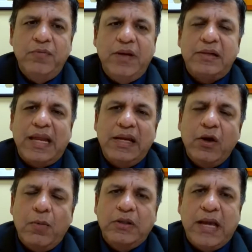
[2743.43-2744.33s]
We are telling you
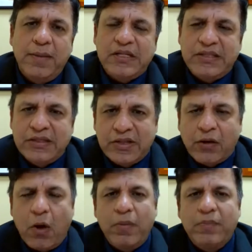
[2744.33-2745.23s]
about the ABCs, the
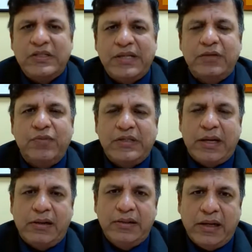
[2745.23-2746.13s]
common mistakes which are
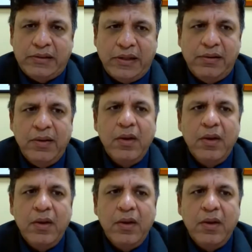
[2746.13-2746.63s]
conducted.